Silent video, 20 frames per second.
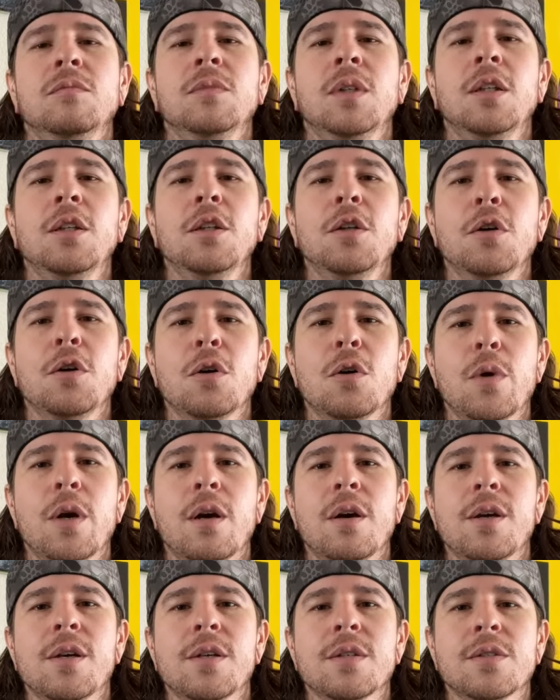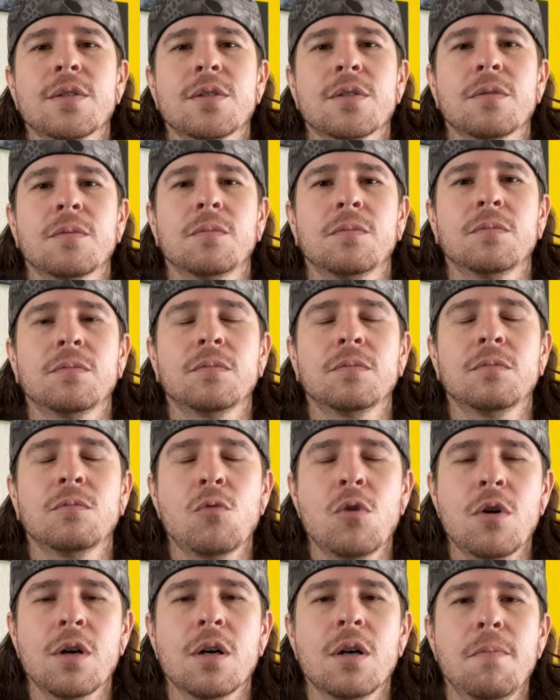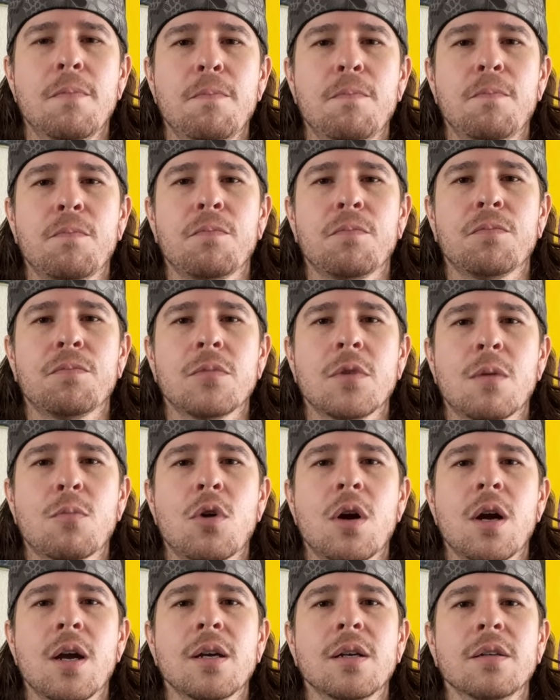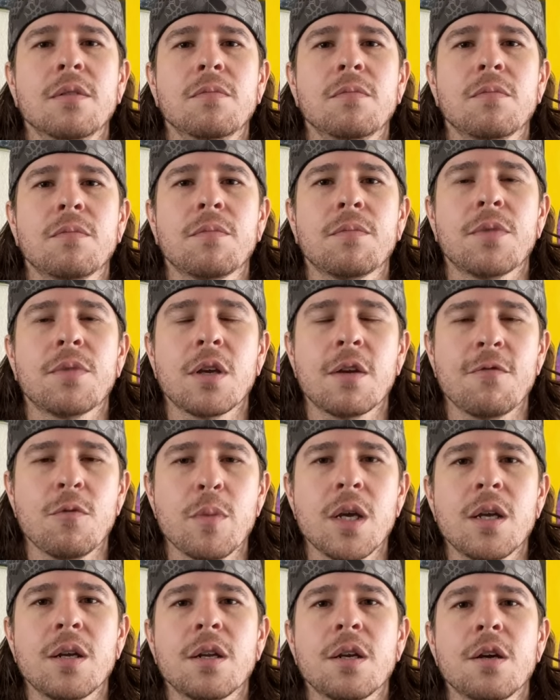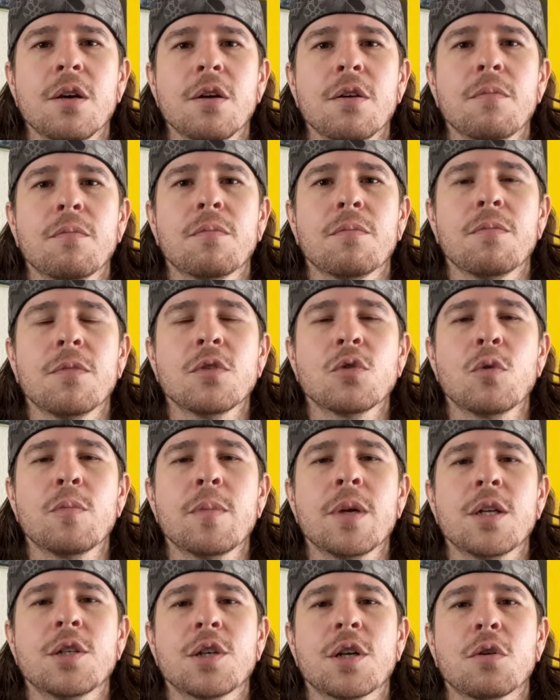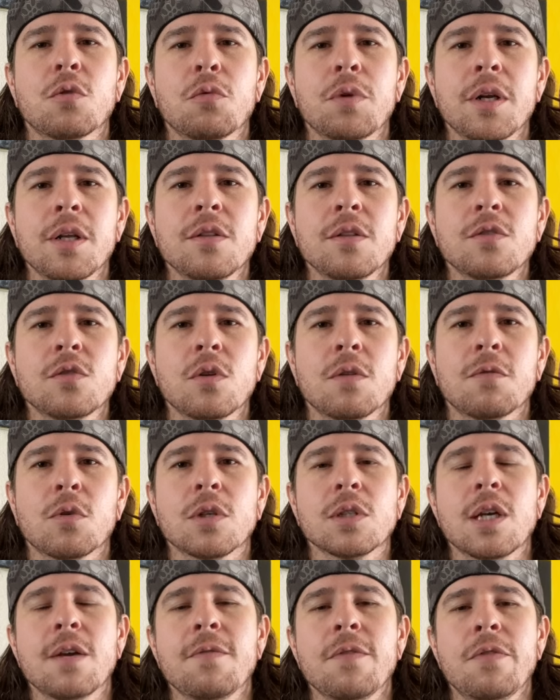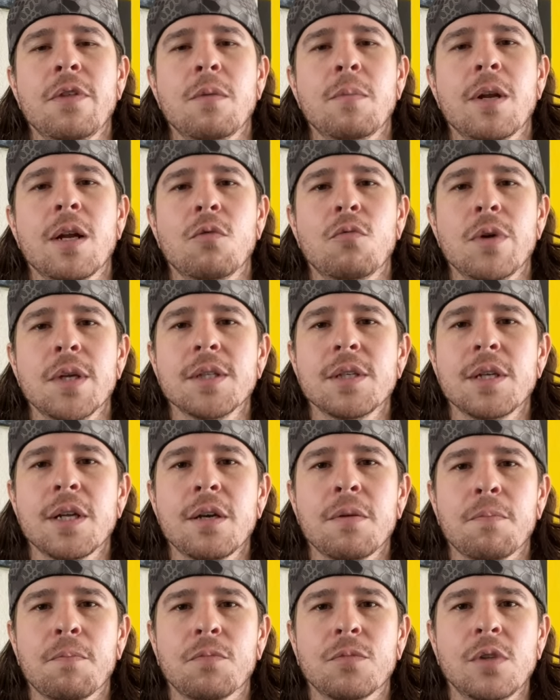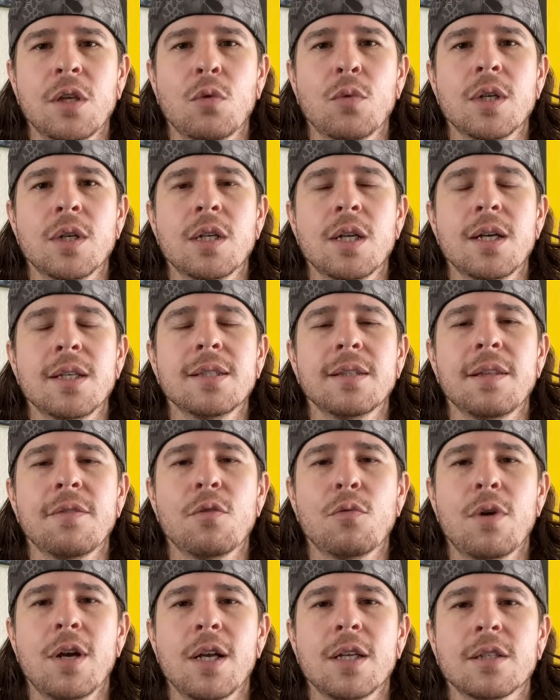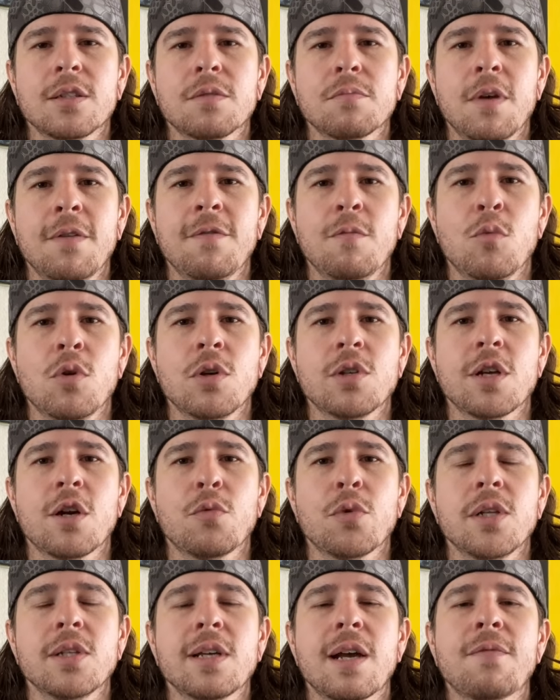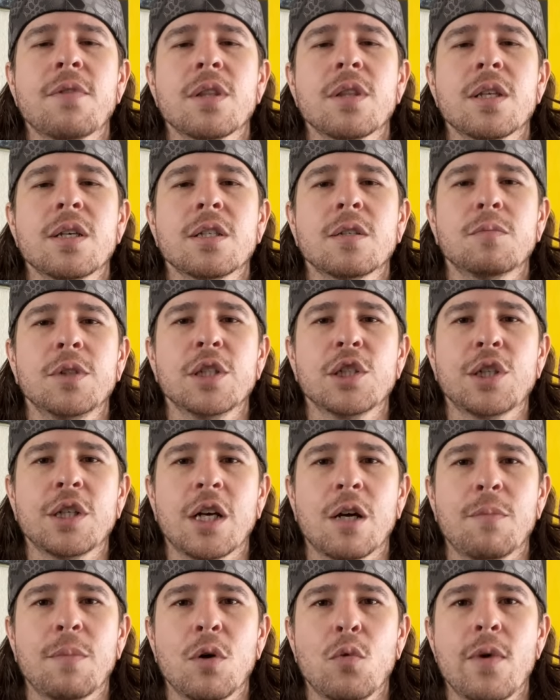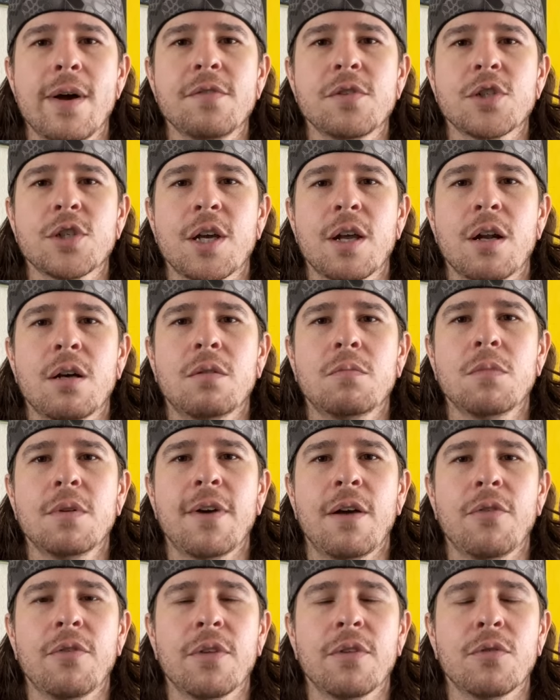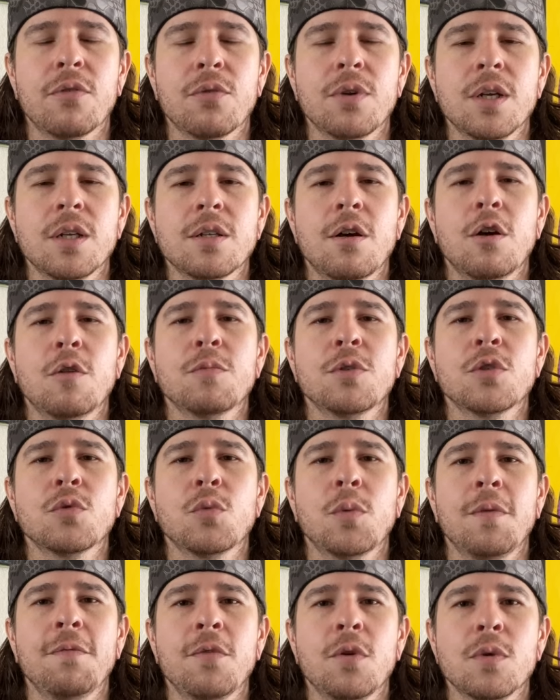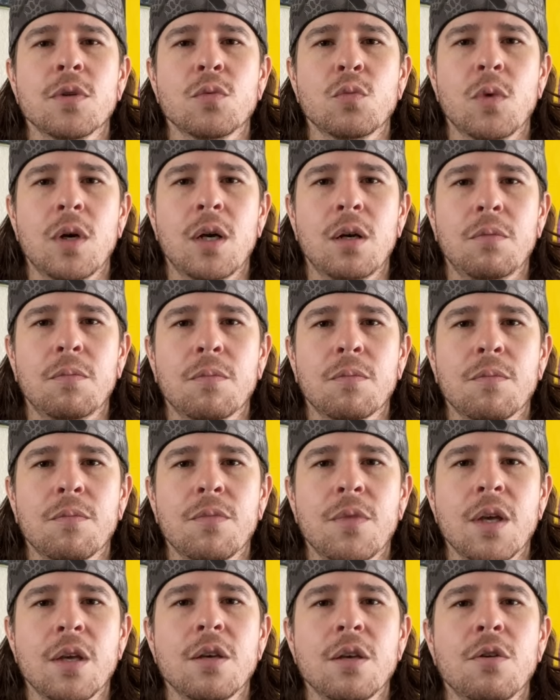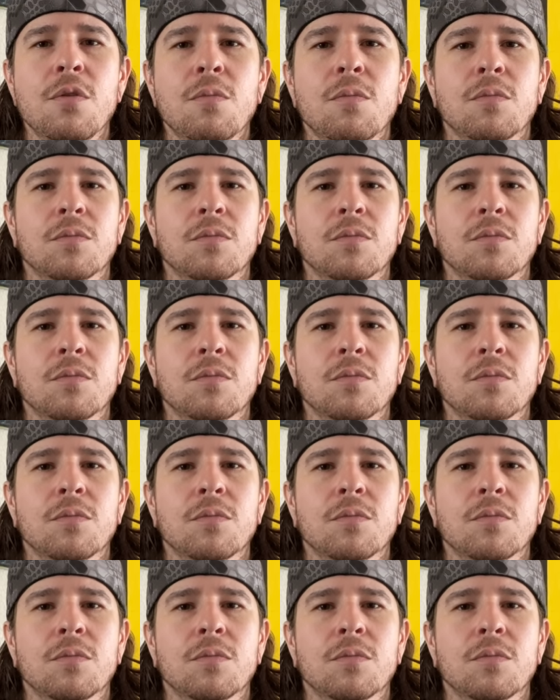Hello, Aquarius. Welcome. I'm Ryan. Thank you for being here. This is going to be a general reading, so of course everything may not resonate. Take what does and leave the rest. And for more tarot readings after this, please check out my wife's channel, About 53 Tarot. She'll read for you as well. Thank you.